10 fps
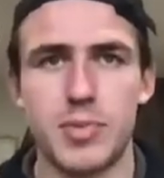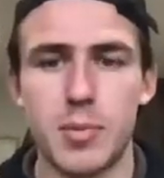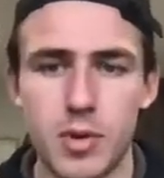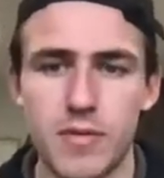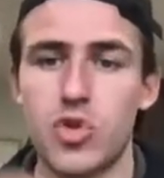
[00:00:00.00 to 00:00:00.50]

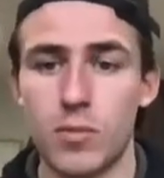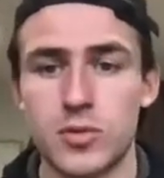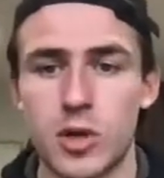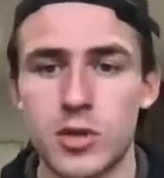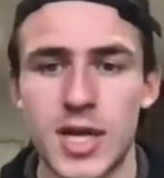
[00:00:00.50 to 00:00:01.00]
people have
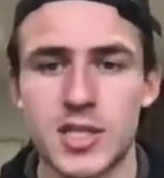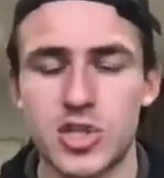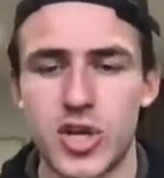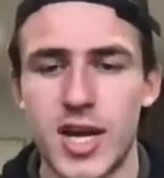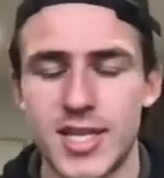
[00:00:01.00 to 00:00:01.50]
jumped on that to
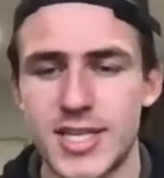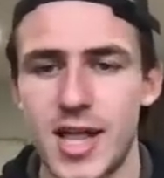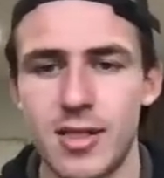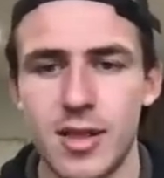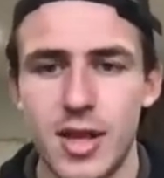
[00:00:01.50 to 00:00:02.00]
try and
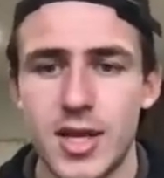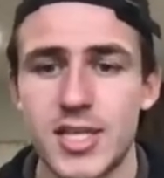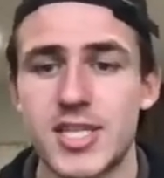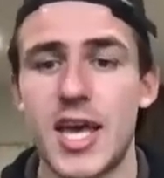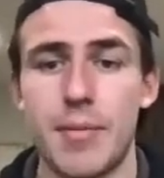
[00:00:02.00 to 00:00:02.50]
sell
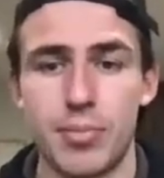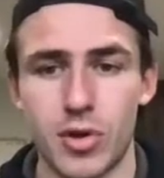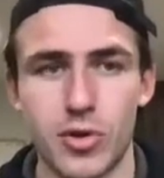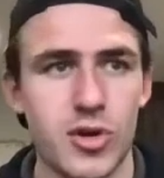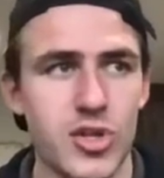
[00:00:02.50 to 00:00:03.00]
certain
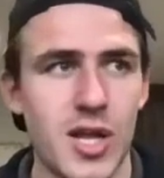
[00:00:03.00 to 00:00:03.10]
products.